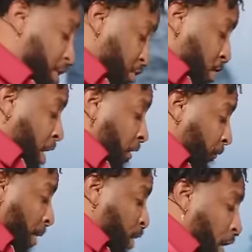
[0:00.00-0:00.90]
you
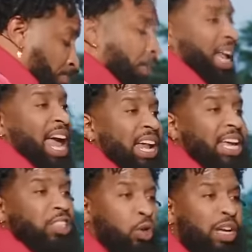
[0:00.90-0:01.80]
from
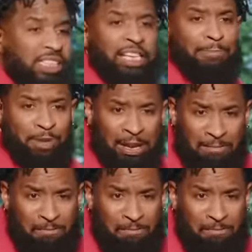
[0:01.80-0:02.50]
complaining to accepting.